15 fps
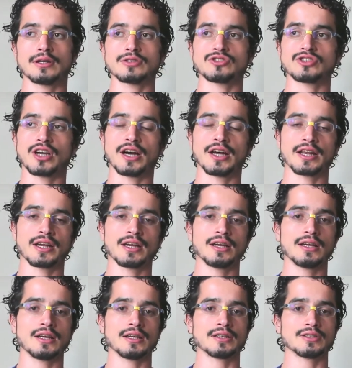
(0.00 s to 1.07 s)

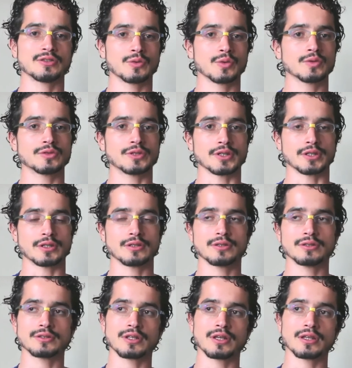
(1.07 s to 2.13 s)
Charya is routine,
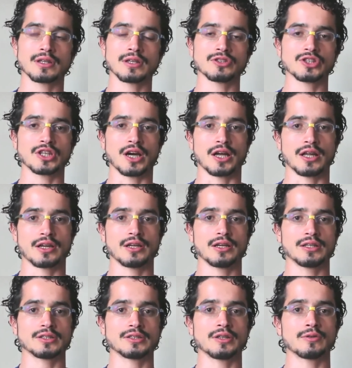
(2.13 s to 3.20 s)
Dinacharya
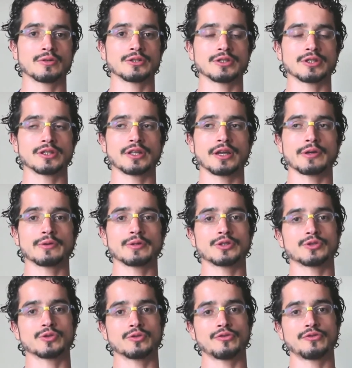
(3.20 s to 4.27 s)
is the routine that we
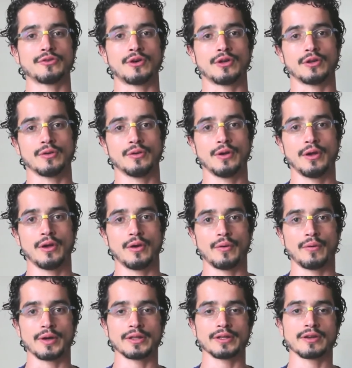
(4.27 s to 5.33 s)
should follow
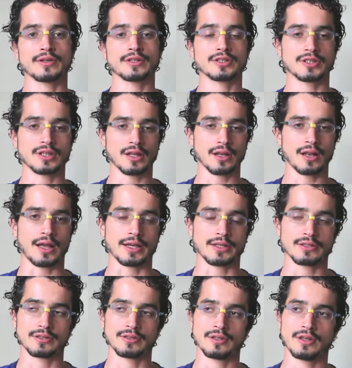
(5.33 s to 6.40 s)
when there is
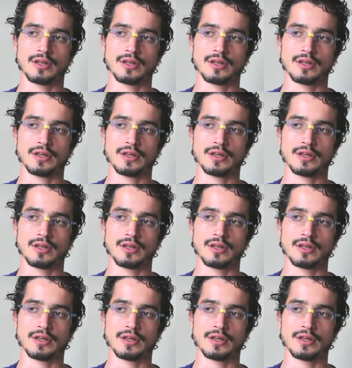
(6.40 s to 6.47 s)
sunlight.